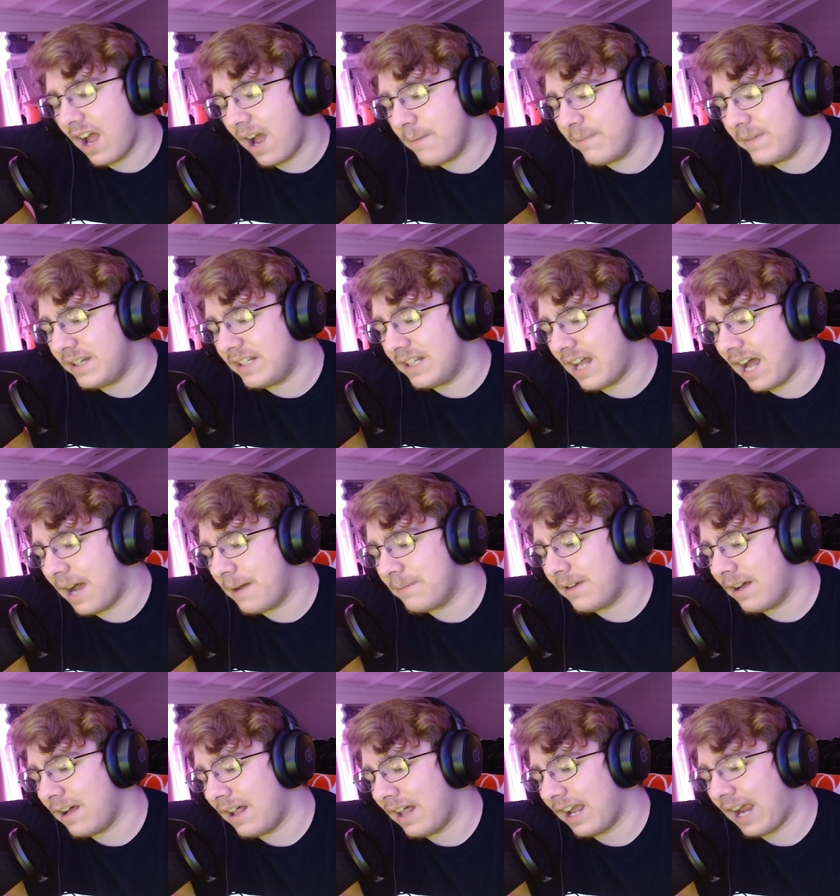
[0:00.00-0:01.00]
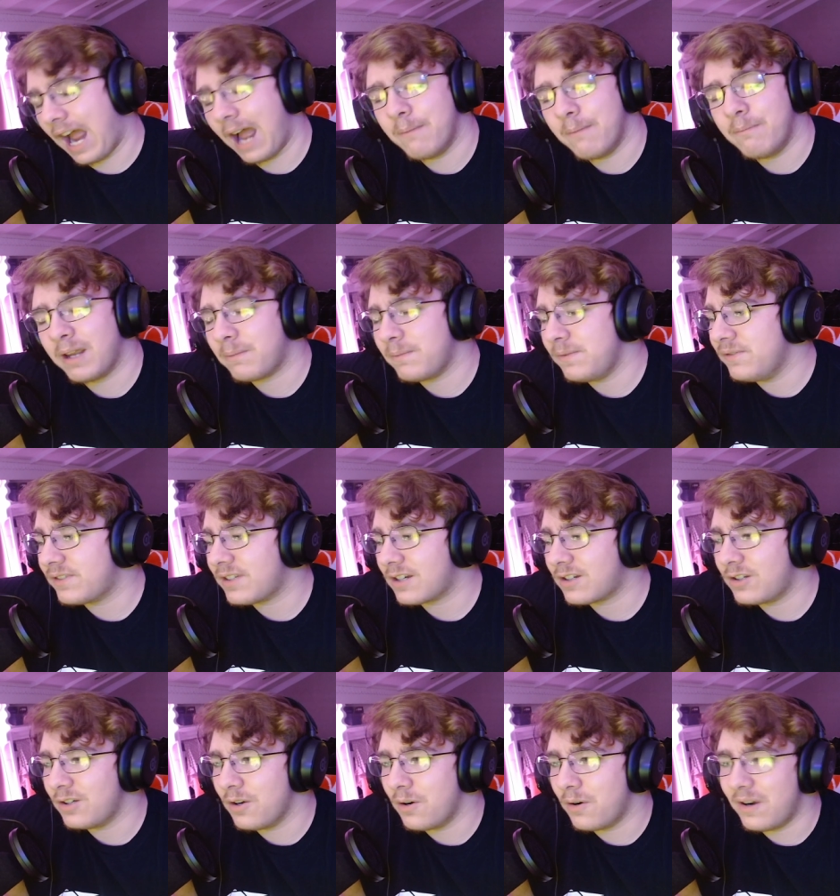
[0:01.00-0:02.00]
I mean, I'm like I make music
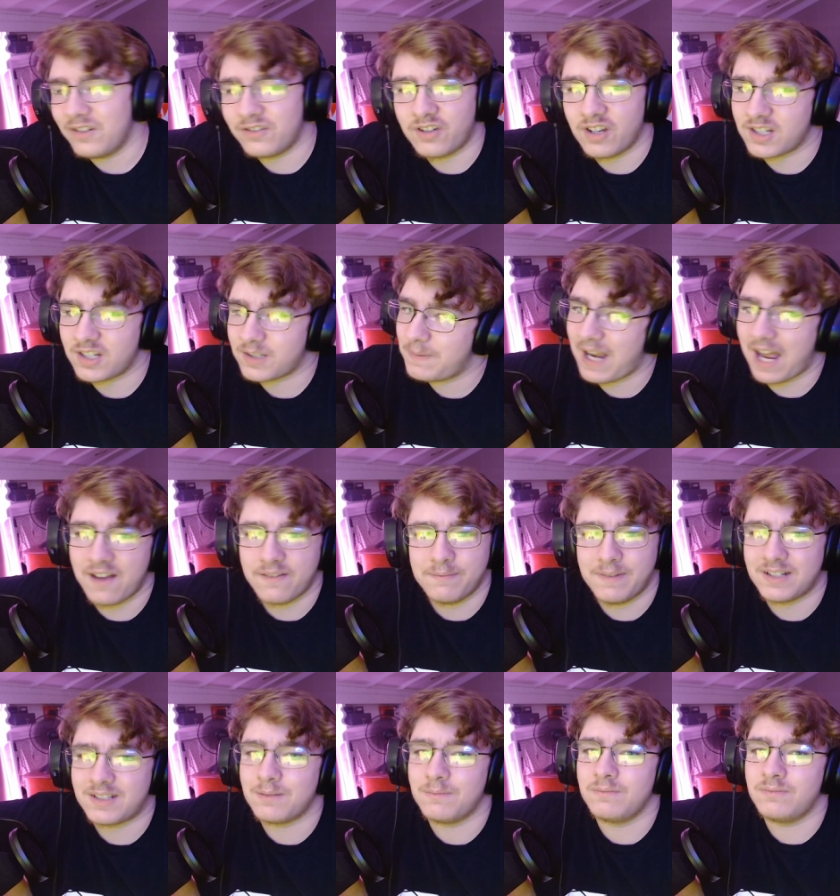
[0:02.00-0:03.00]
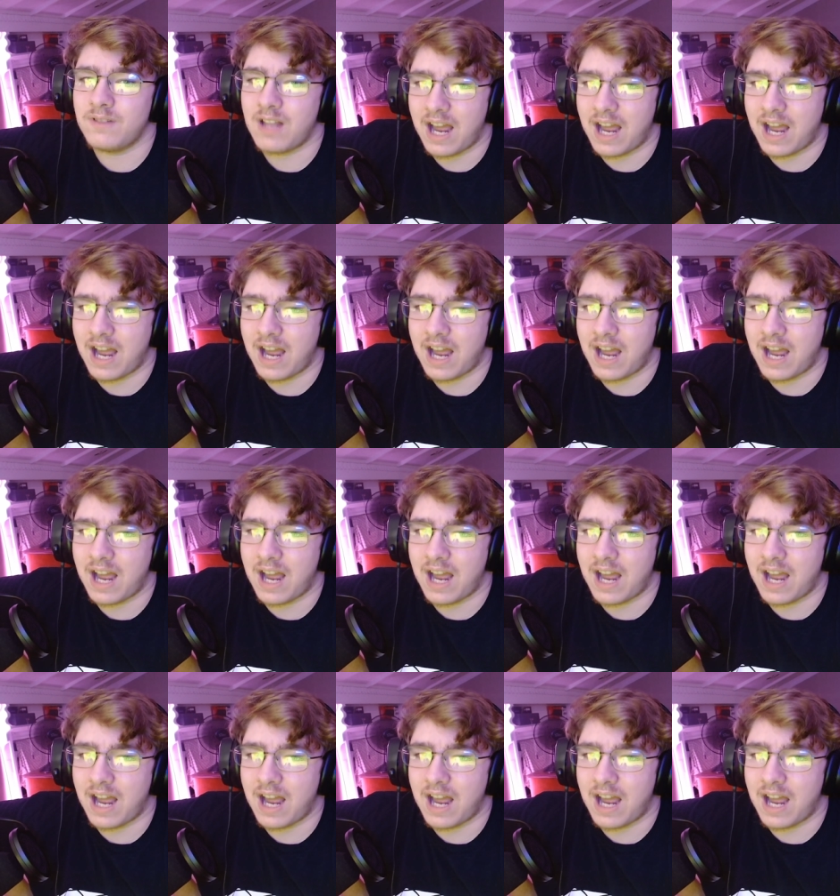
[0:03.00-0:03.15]
too, and trust me, I've made some.